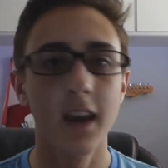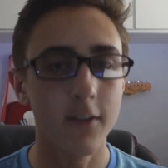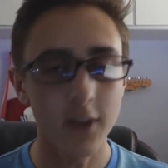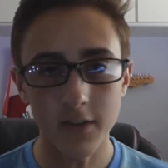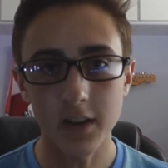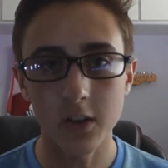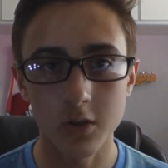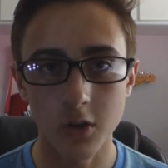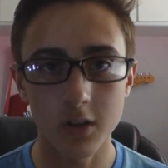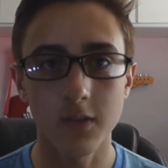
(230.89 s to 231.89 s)
If you have any
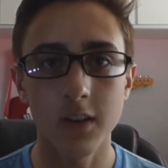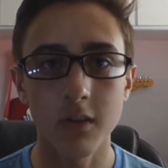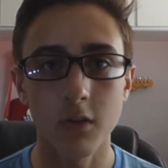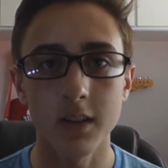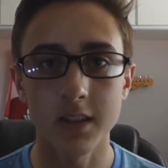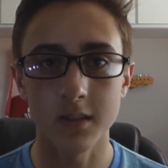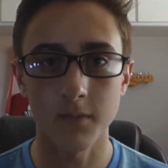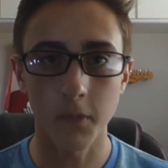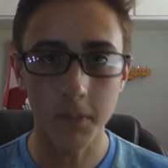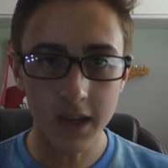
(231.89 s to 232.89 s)
constructive
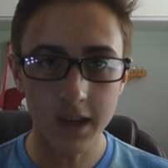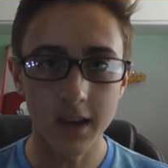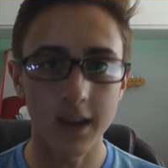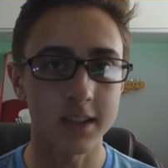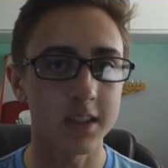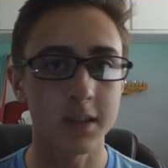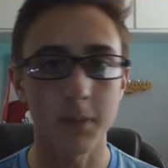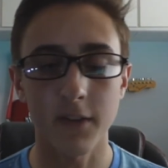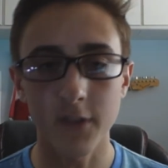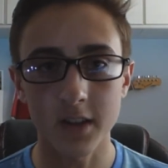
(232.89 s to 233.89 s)
criticism for me, as this is
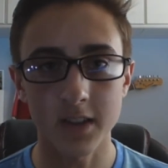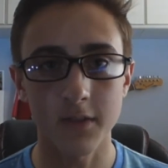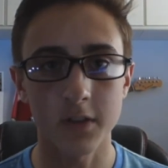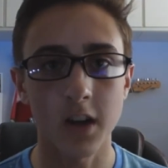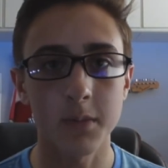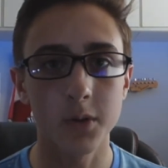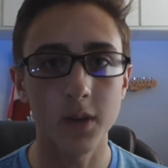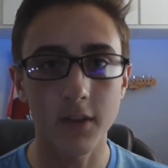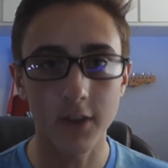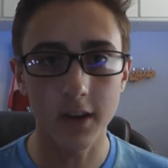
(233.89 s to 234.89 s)
my first ever time
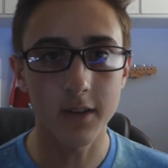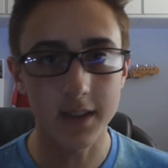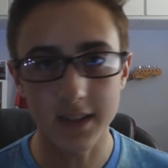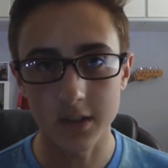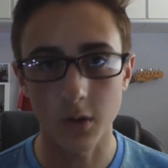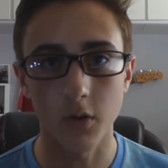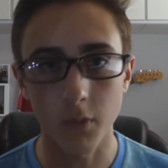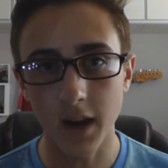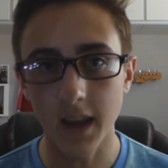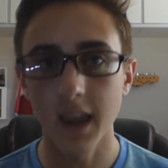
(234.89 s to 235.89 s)
doing a video in this sort
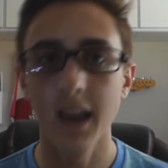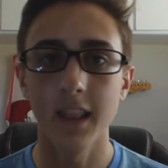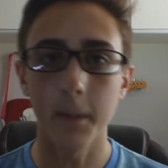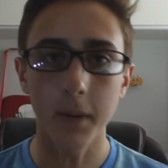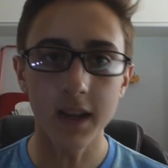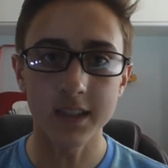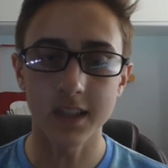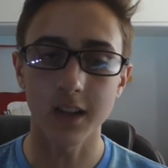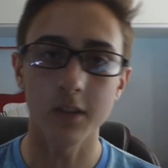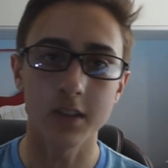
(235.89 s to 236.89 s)
of way, then please
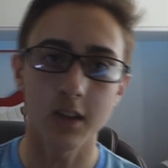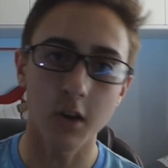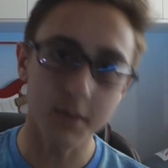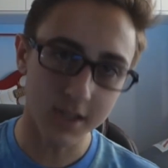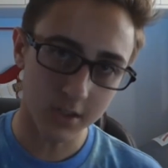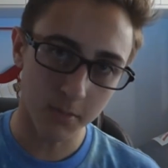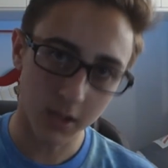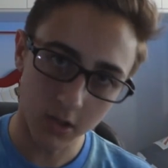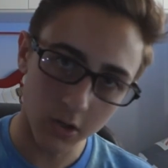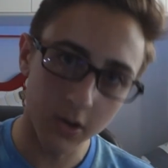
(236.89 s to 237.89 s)
stick those in the comment section
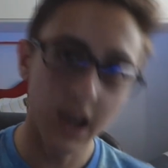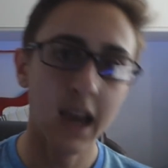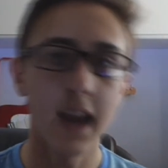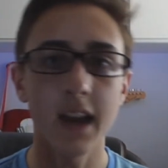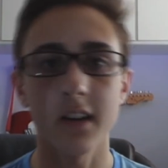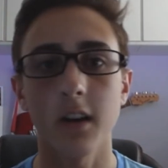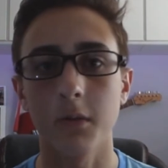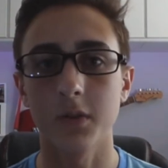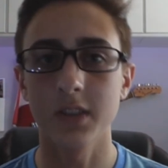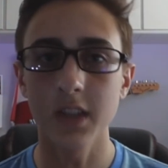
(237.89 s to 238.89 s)
below, and I
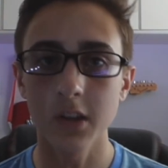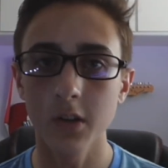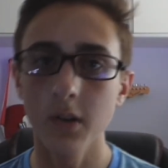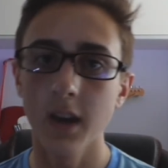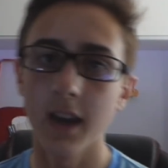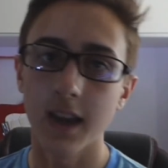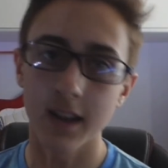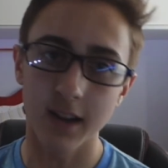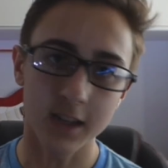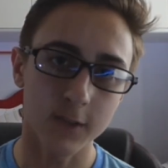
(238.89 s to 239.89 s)
will see you
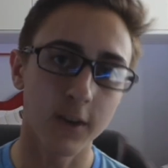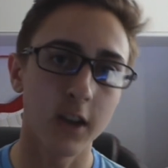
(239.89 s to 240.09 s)
in the next